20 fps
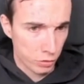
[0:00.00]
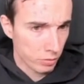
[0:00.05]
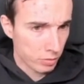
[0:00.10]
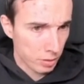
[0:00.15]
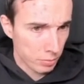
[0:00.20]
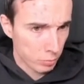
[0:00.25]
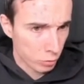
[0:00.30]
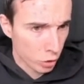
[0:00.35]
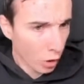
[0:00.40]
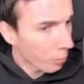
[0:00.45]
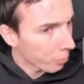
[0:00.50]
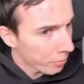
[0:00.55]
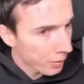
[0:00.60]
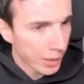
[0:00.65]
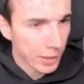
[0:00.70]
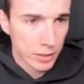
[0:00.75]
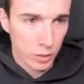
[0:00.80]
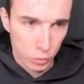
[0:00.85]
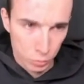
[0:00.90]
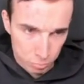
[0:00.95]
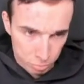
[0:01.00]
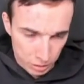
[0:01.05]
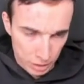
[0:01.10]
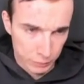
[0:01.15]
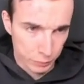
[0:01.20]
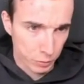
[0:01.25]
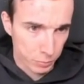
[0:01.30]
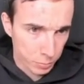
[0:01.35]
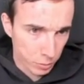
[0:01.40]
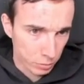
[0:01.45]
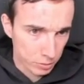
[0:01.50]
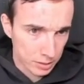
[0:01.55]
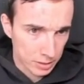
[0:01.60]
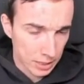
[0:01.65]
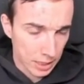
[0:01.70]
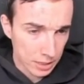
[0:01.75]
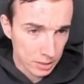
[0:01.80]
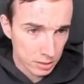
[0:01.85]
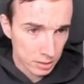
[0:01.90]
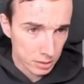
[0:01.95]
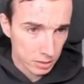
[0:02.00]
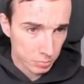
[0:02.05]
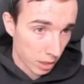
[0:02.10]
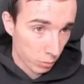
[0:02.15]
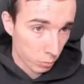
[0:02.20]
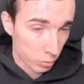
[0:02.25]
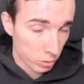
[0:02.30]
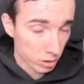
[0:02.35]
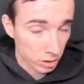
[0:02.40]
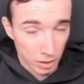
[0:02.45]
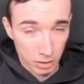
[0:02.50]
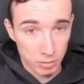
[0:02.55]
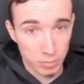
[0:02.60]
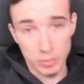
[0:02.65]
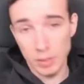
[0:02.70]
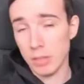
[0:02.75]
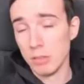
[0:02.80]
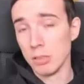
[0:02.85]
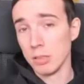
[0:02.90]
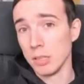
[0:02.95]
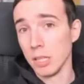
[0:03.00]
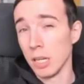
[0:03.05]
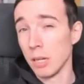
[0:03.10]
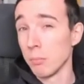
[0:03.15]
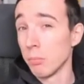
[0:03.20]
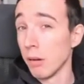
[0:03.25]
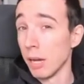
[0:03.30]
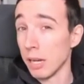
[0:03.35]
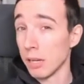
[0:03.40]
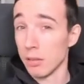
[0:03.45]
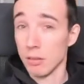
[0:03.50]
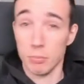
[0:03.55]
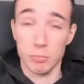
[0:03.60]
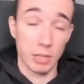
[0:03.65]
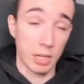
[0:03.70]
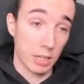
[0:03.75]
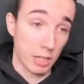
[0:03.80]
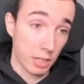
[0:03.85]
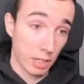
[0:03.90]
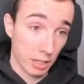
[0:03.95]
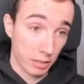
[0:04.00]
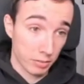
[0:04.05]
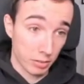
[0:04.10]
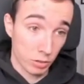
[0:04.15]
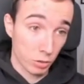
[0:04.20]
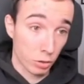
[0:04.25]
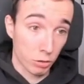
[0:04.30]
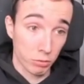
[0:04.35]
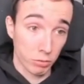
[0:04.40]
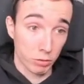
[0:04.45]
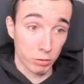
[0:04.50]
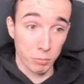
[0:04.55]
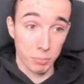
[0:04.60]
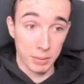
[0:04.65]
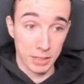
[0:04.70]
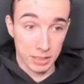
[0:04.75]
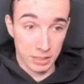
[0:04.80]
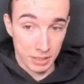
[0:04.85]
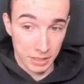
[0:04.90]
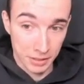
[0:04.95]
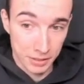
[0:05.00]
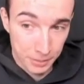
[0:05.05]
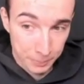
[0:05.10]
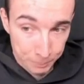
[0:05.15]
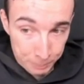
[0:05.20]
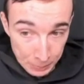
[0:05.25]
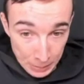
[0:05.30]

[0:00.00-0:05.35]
seems complicated to play for both sides. I wouldn't necessarily think Black Black has it all so bad here.